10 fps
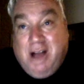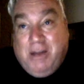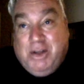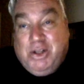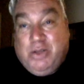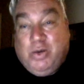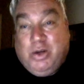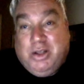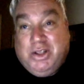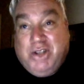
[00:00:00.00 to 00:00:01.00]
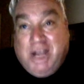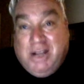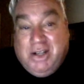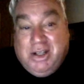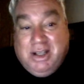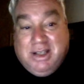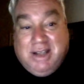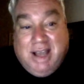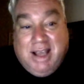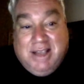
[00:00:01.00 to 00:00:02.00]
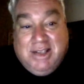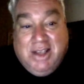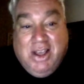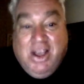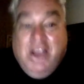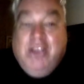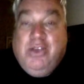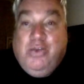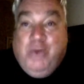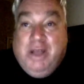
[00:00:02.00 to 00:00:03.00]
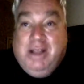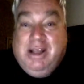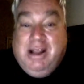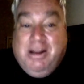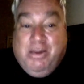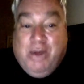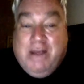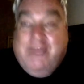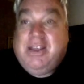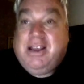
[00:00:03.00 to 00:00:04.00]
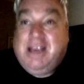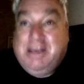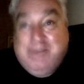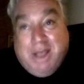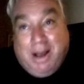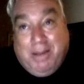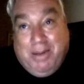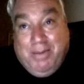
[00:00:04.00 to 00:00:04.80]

much the world is changing these days, you really need a brief that keeps up.